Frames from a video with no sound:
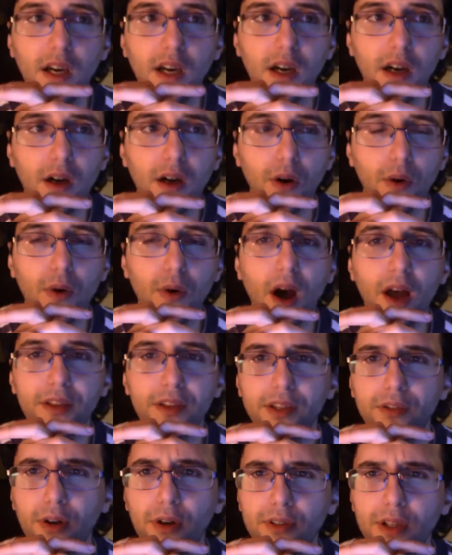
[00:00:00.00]

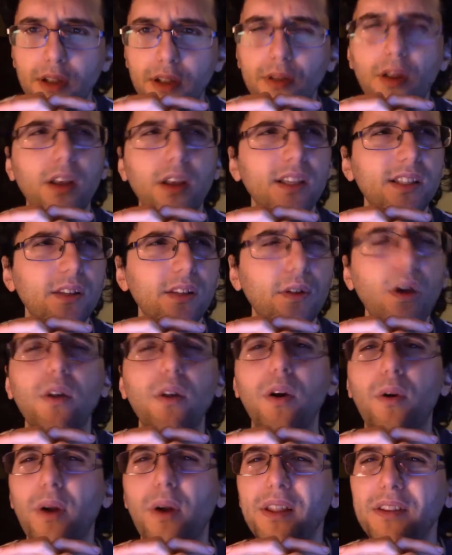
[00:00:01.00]
Harada and all the.
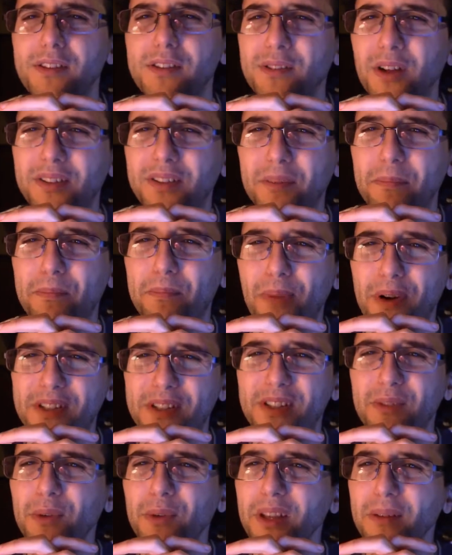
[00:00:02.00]
Harada is not the
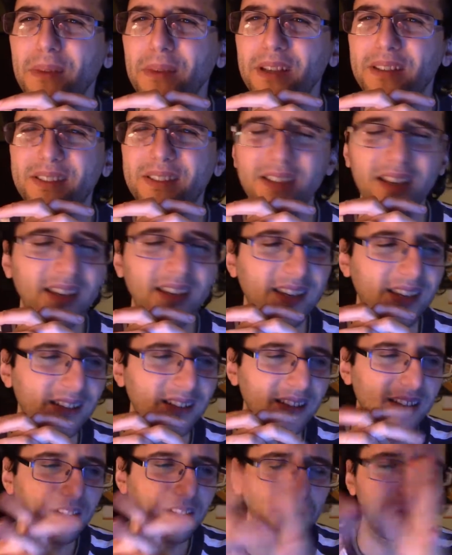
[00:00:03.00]
president? What am I thinking?
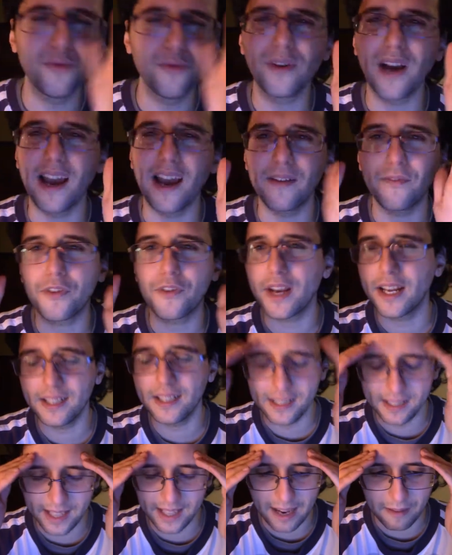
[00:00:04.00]
The new guy, I forget
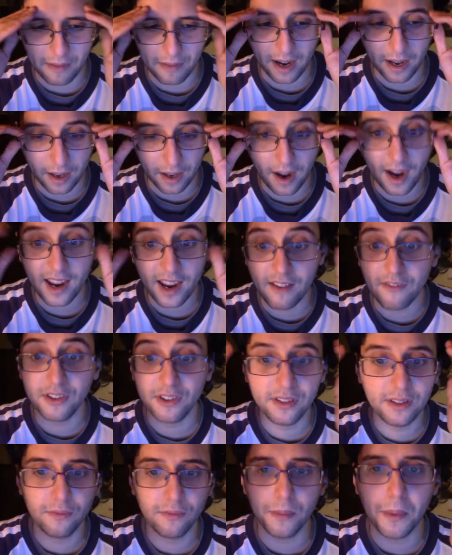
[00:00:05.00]
his name. I
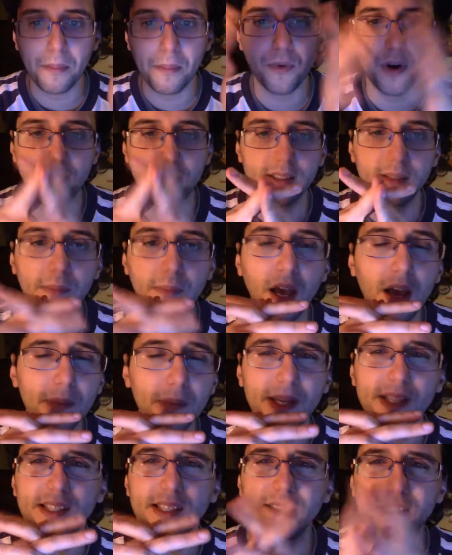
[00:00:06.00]
haven't memorized him
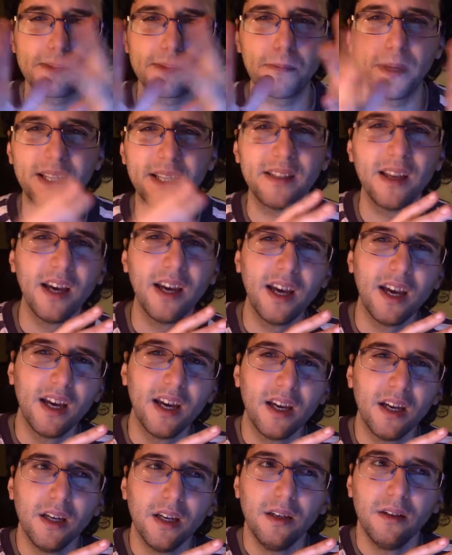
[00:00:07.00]
because
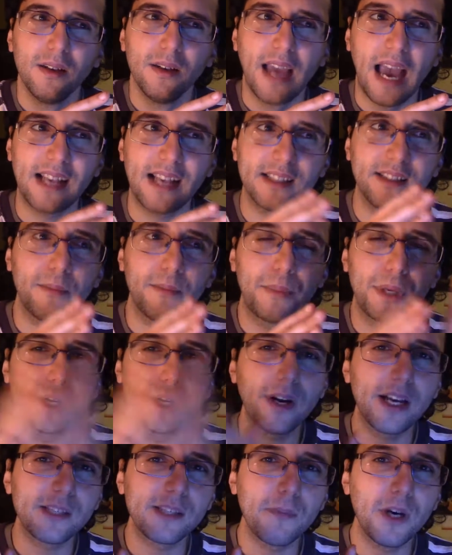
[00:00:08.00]
hasn't
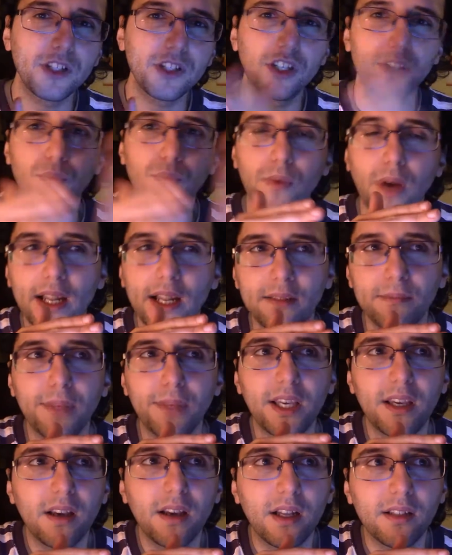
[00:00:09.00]
appeared as much, and
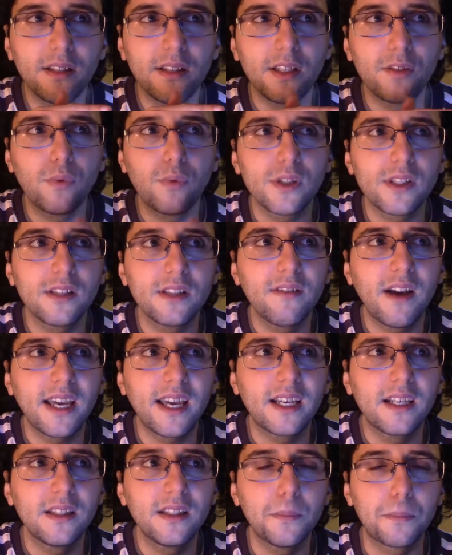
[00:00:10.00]
it wasn't
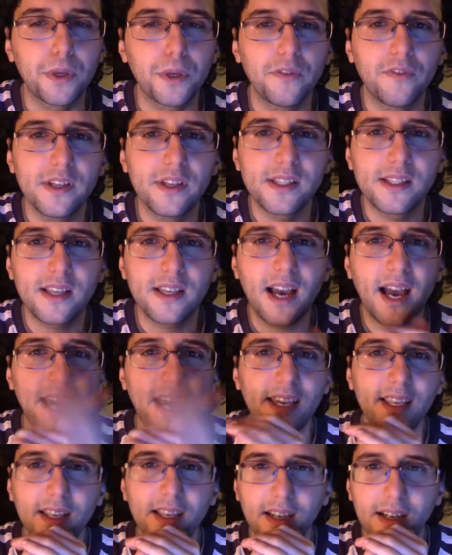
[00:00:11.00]
like the previous guy,